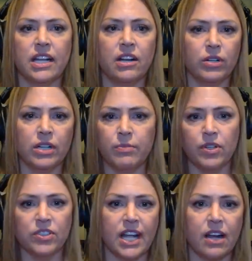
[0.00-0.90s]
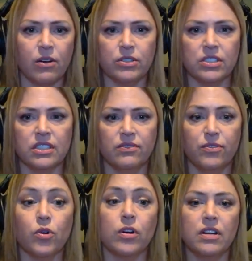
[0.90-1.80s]
Is that already built out
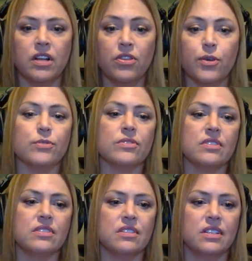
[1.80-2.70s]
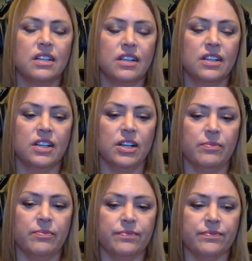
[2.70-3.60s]
for those
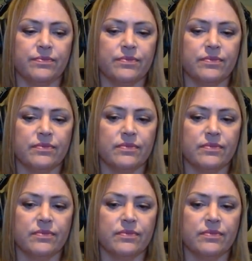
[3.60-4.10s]
um,